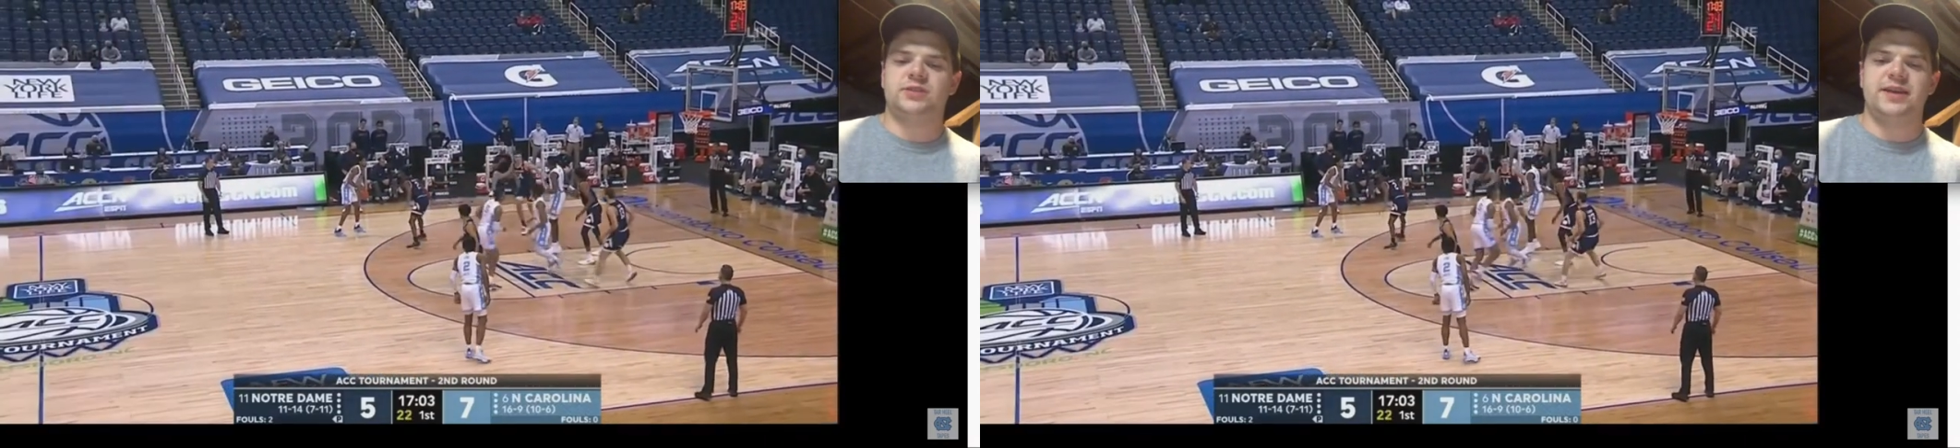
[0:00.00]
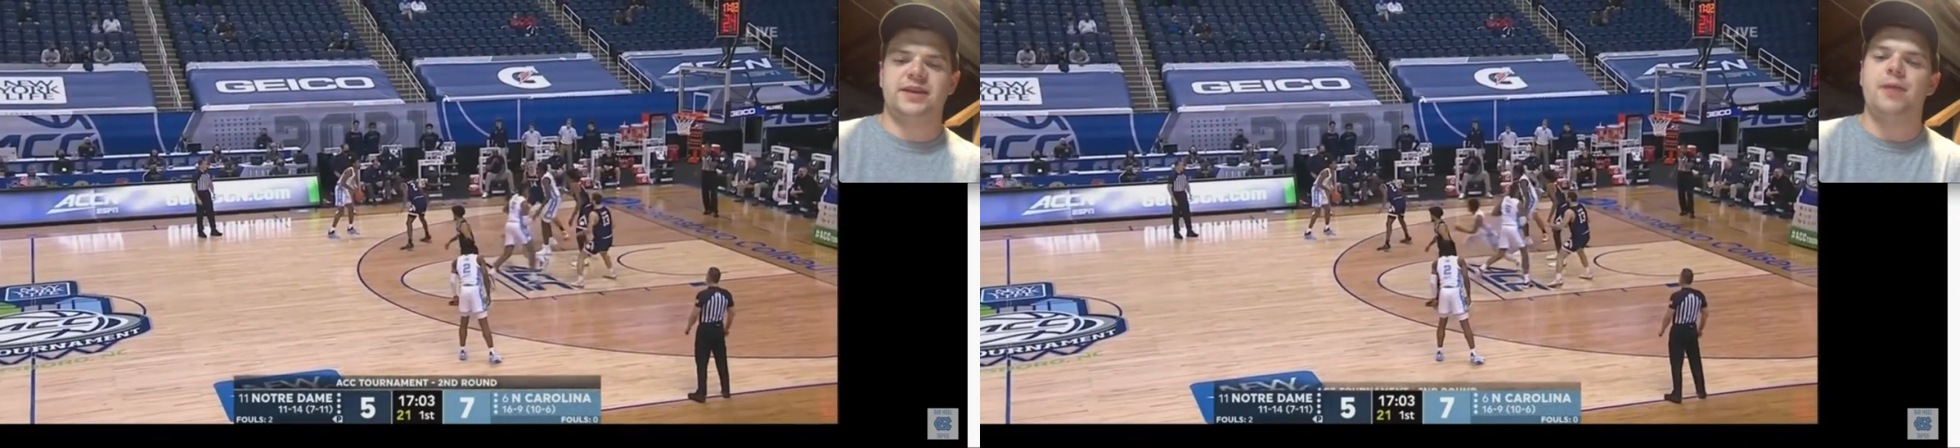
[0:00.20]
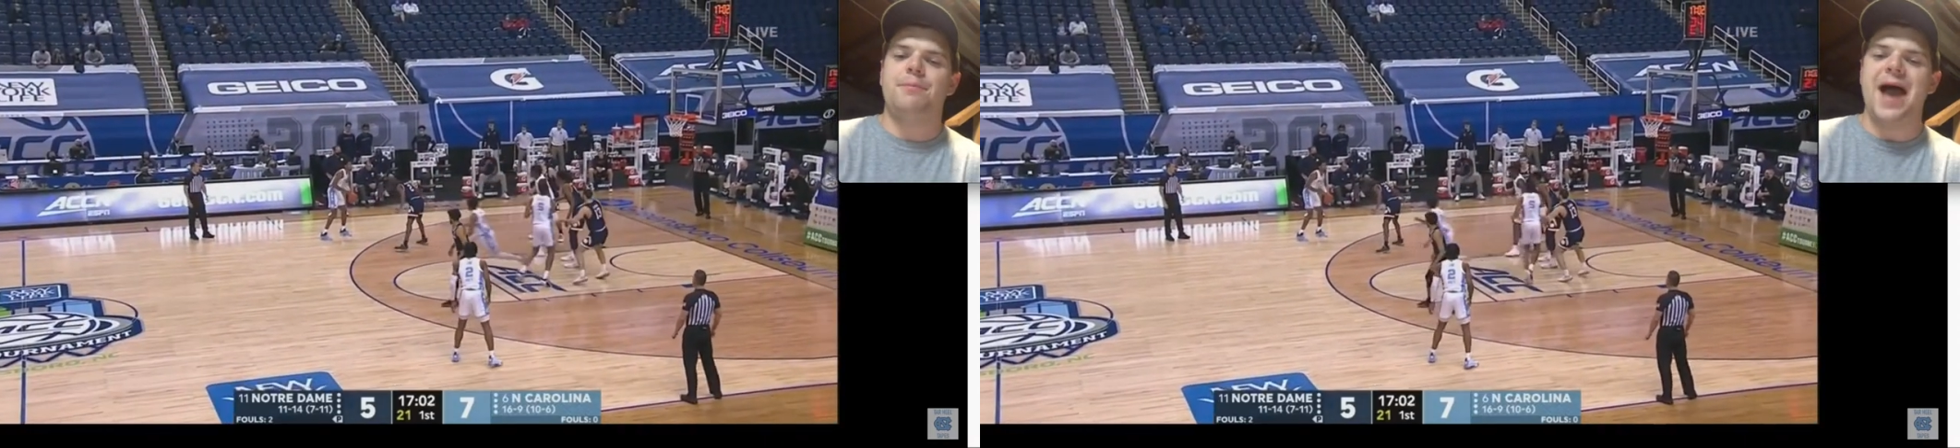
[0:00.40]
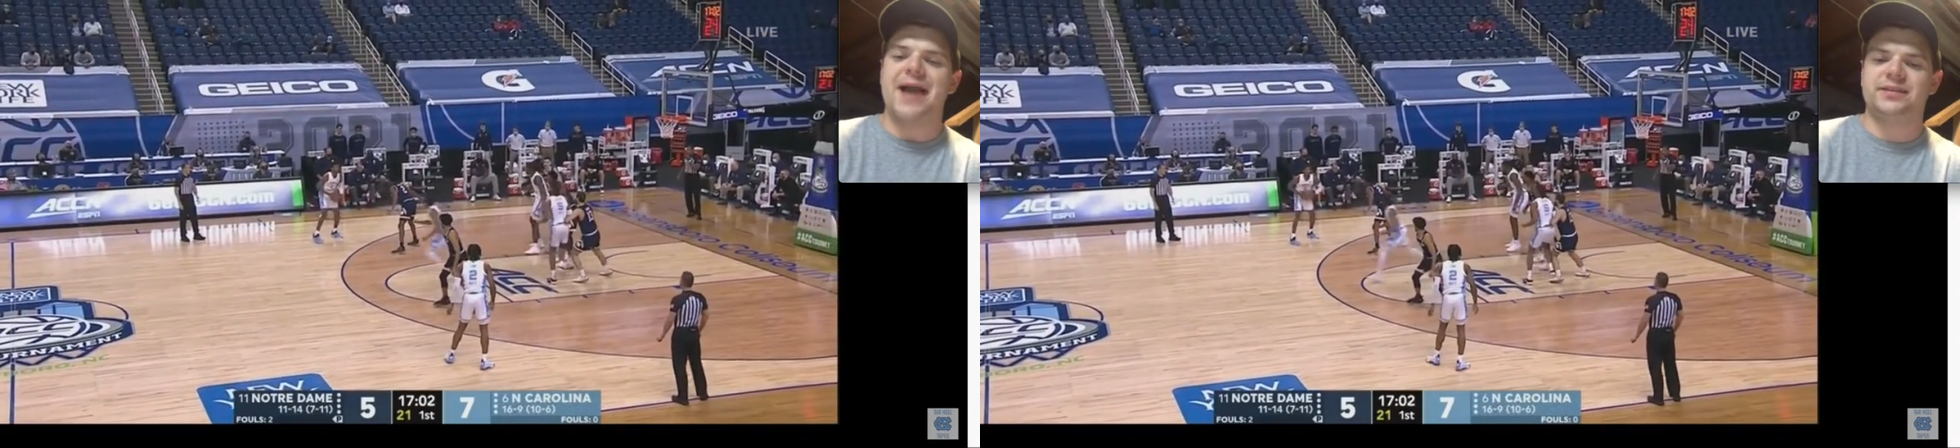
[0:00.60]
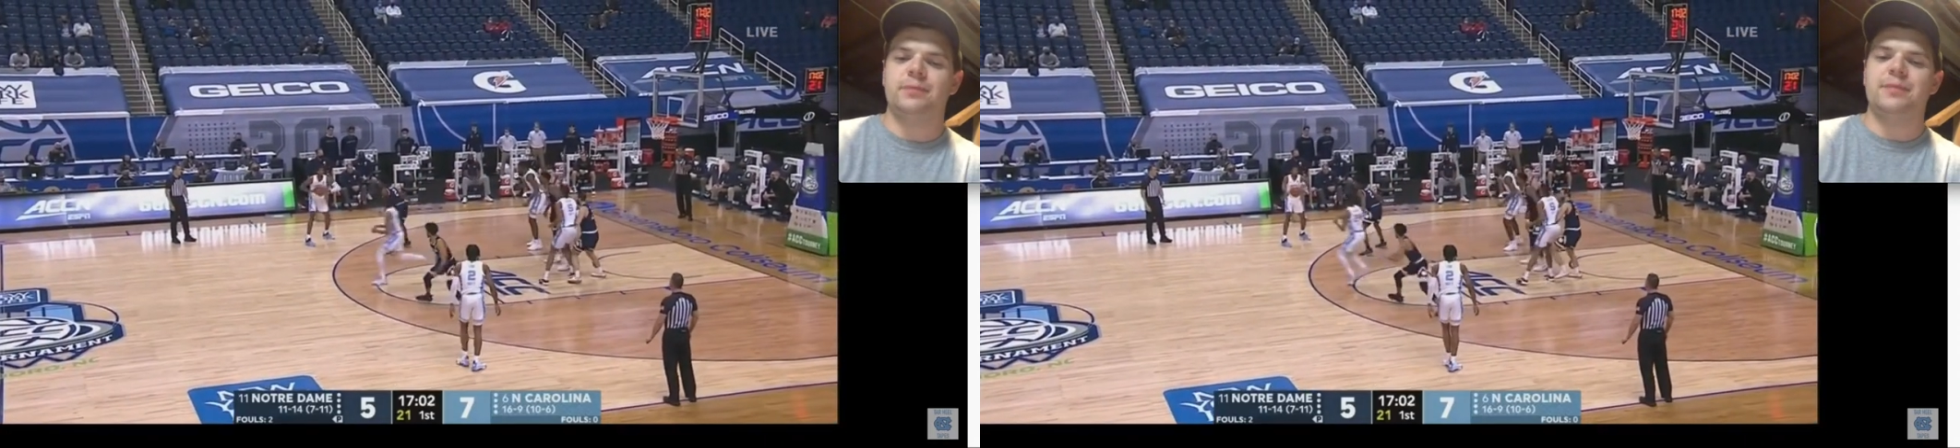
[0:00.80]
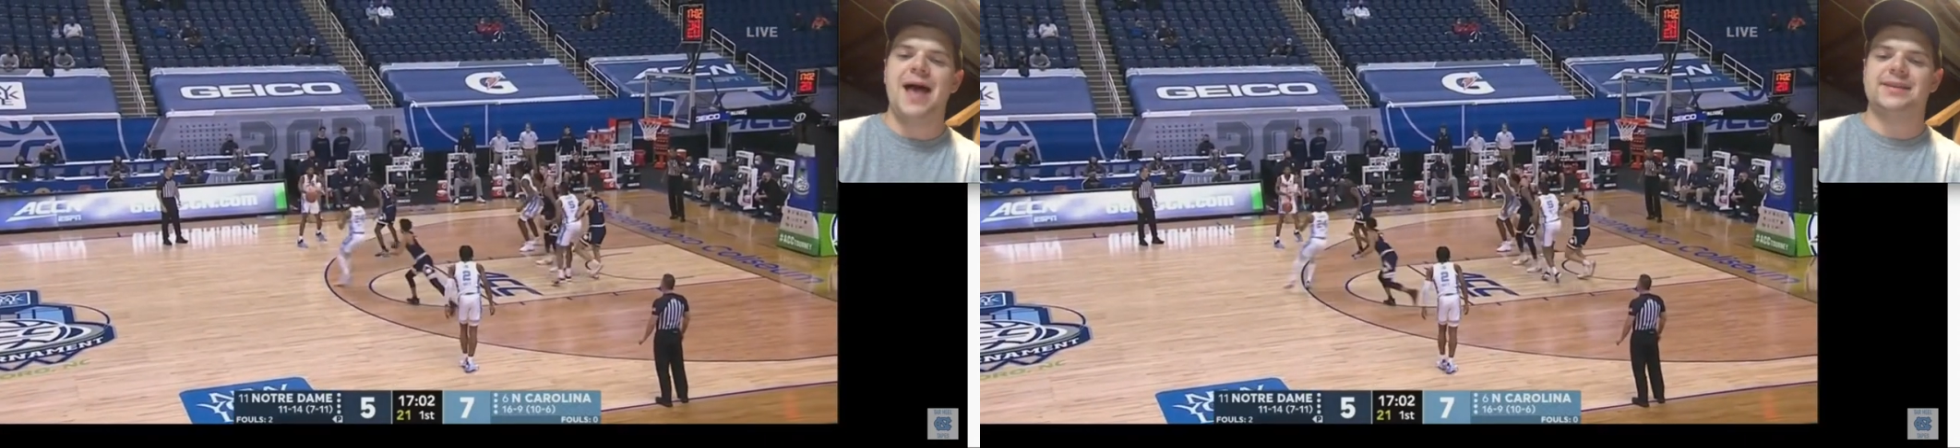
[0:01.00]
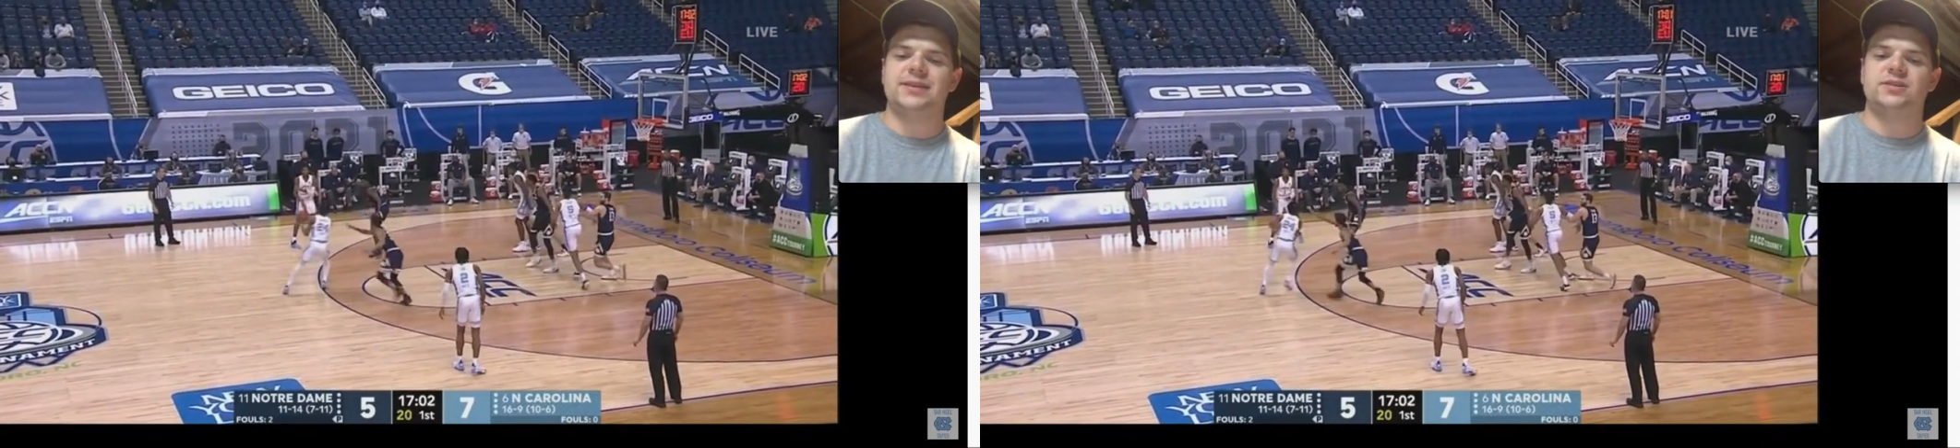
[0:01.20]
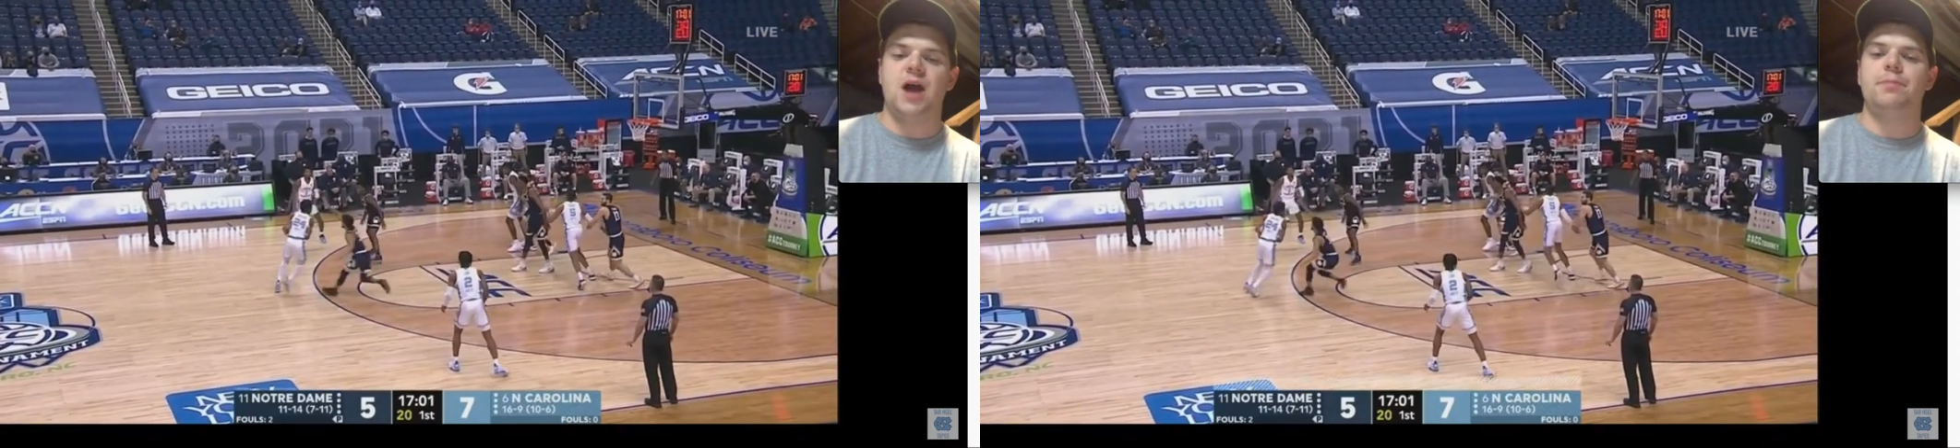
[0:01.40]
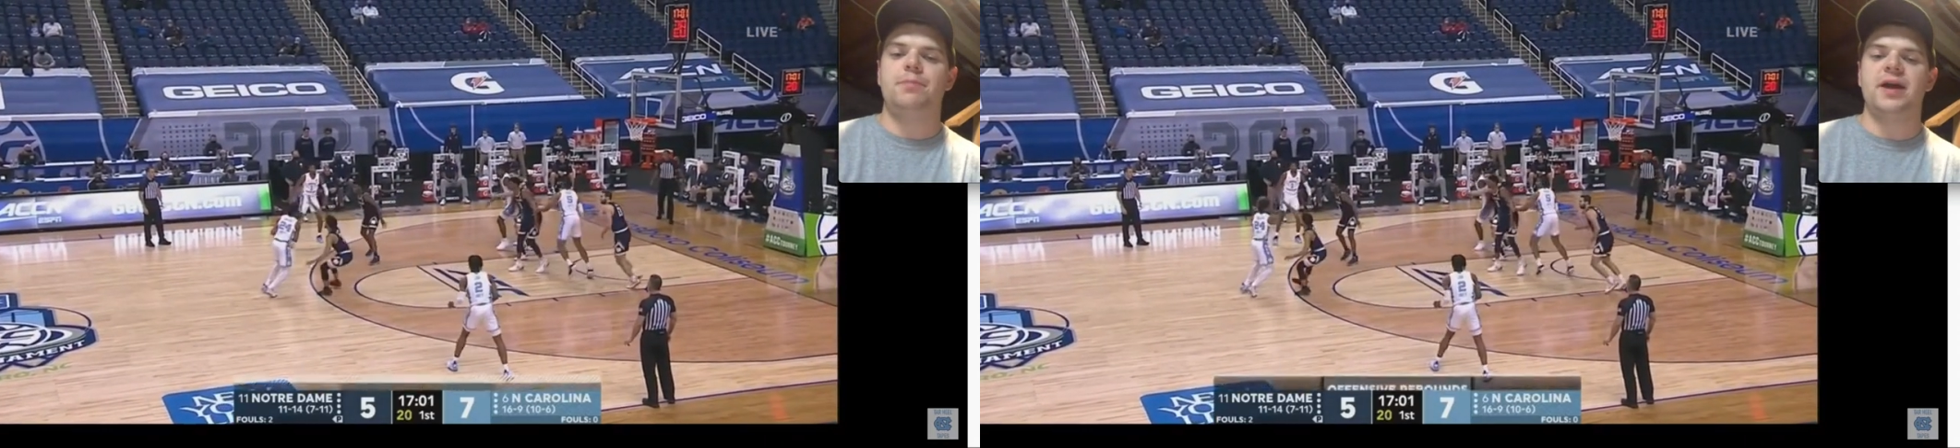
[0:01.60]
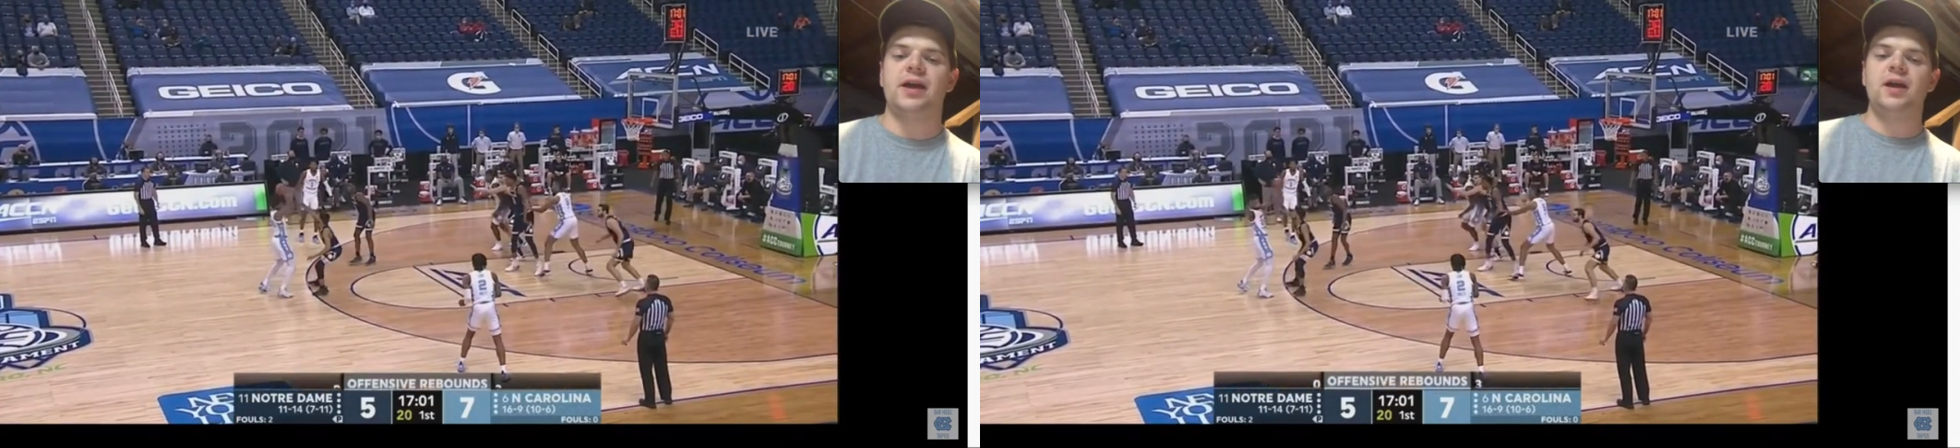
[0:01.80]
just like a back to the basket type
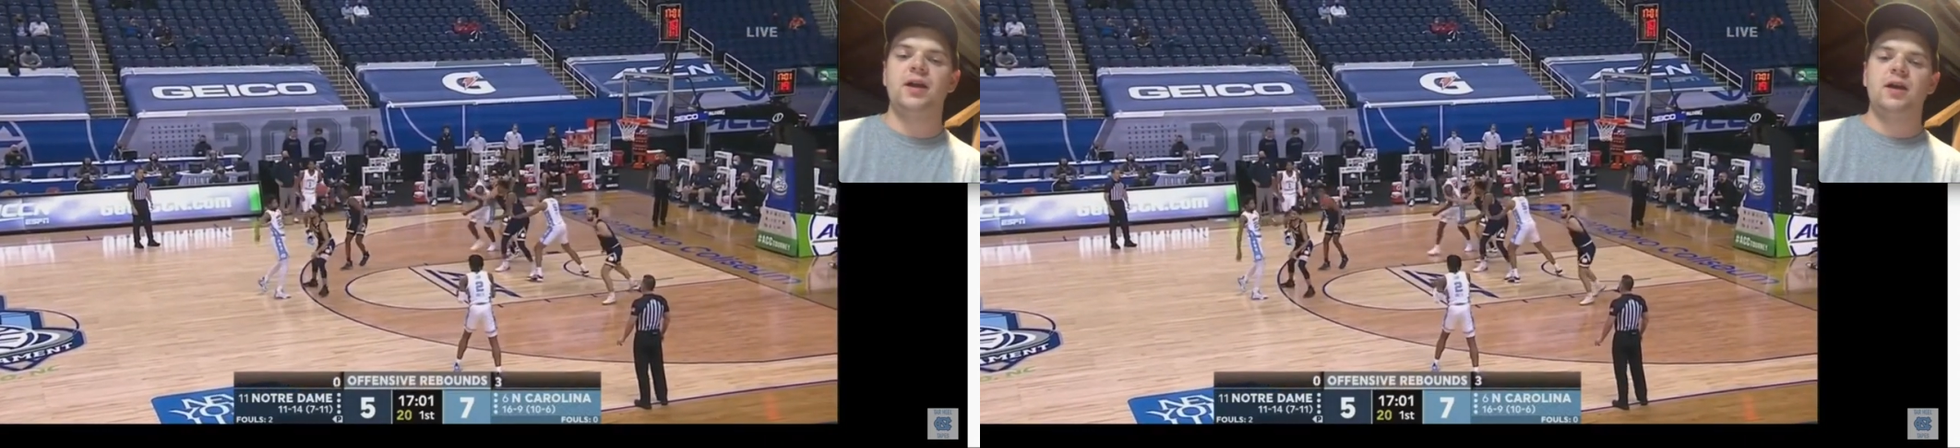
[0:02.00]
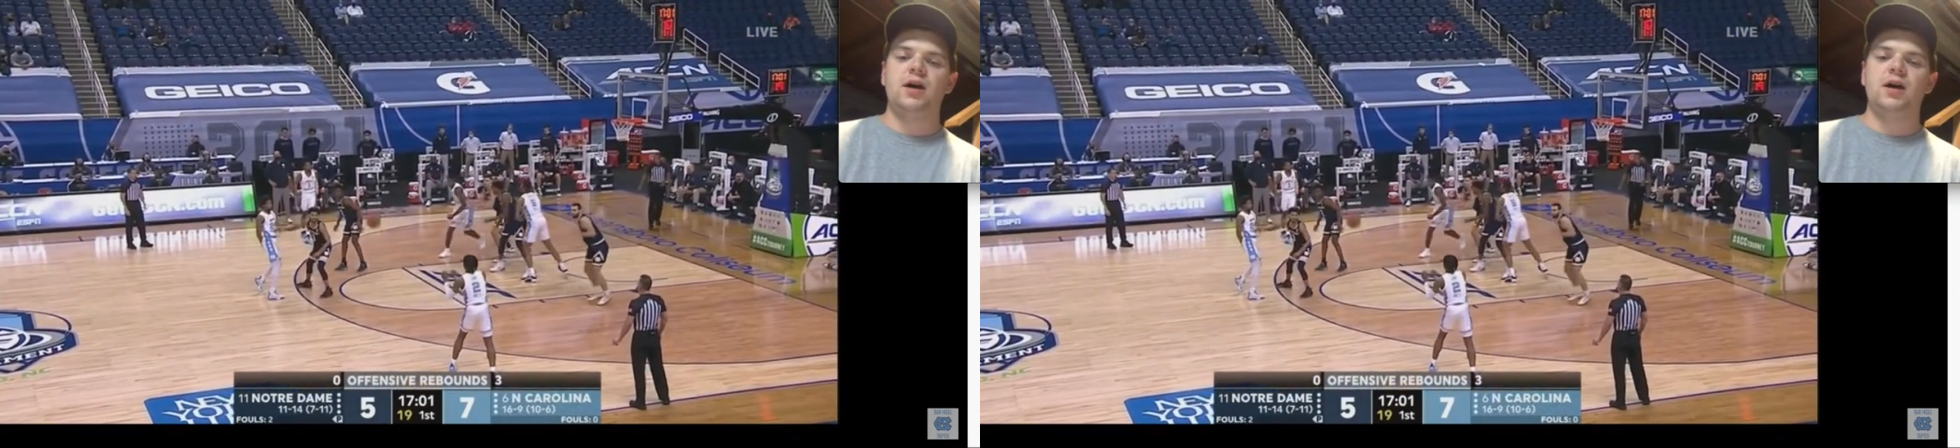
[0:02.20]
big